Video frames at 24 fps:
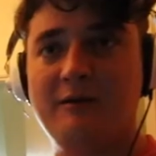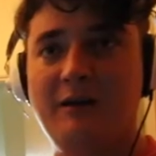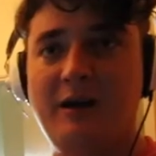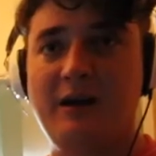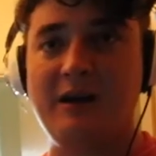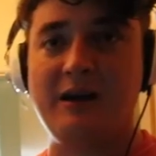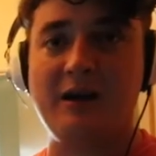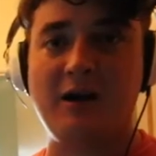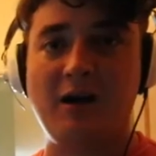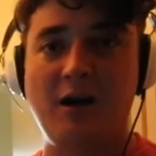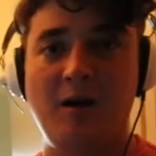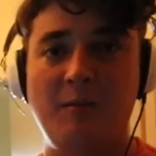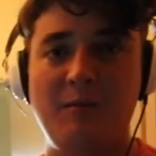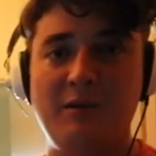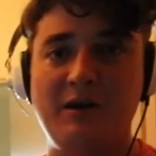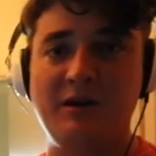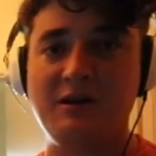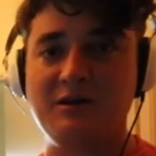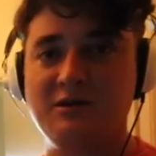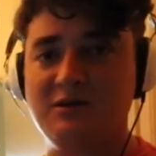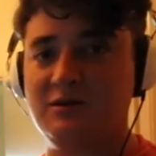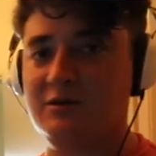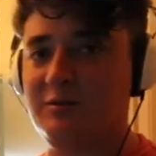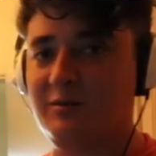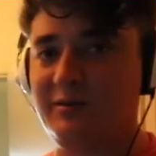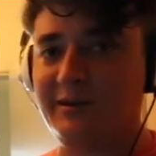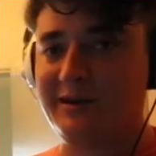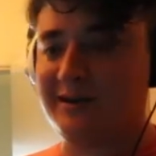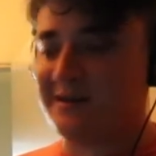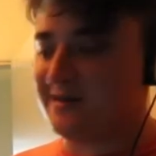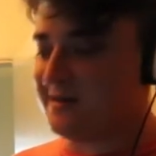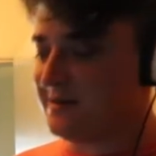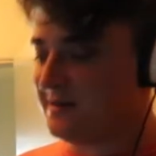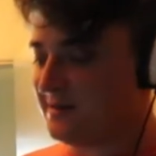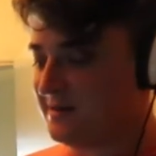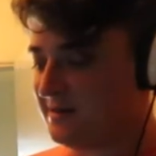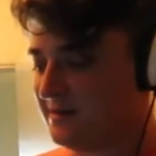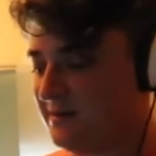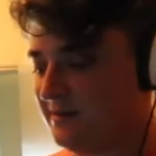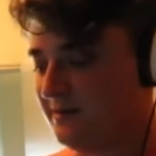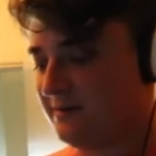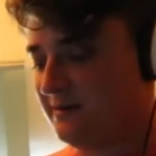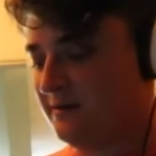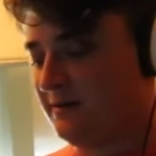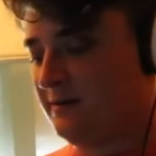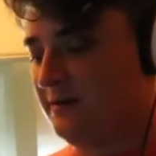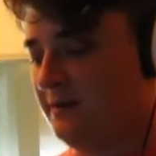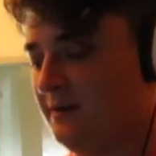Yeah, any exactly. combination of places. Exactly.
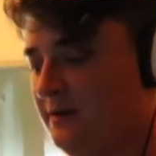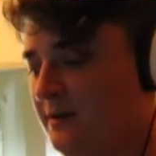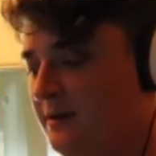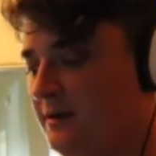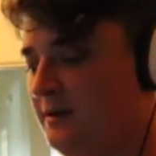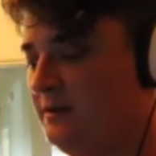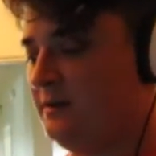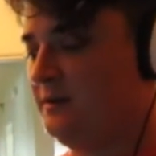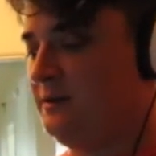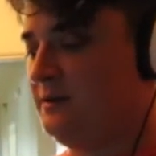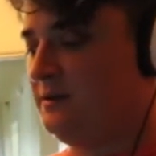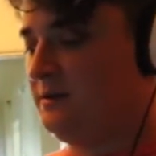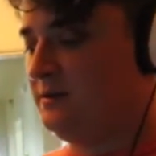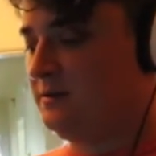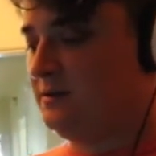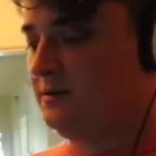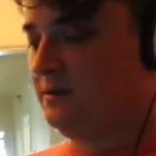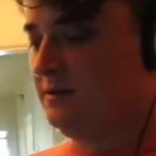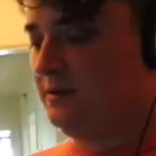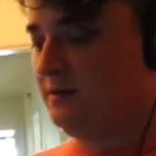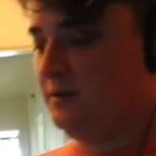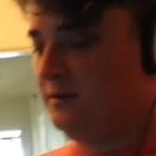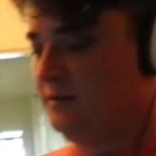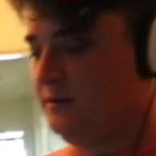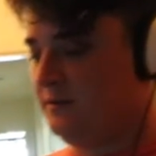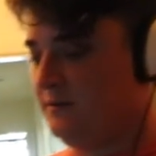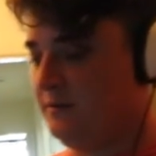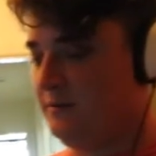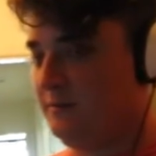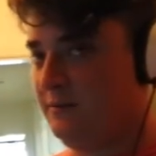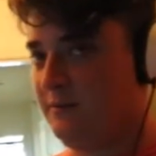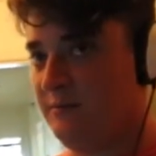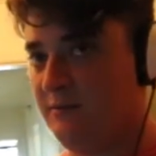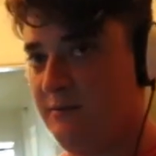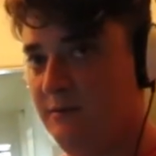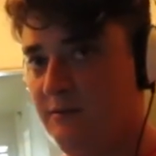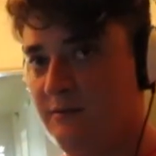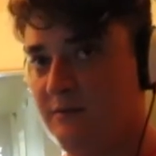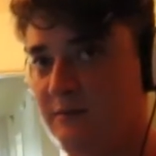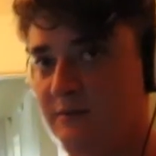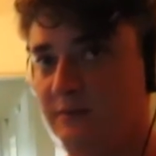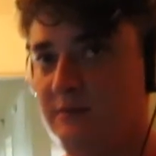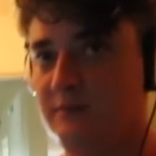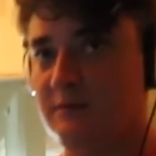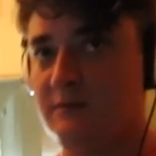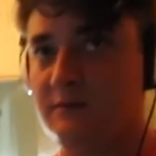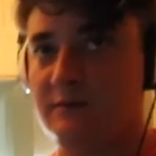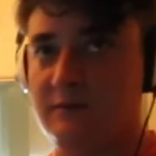So if you want
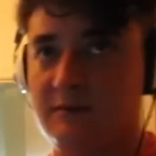a,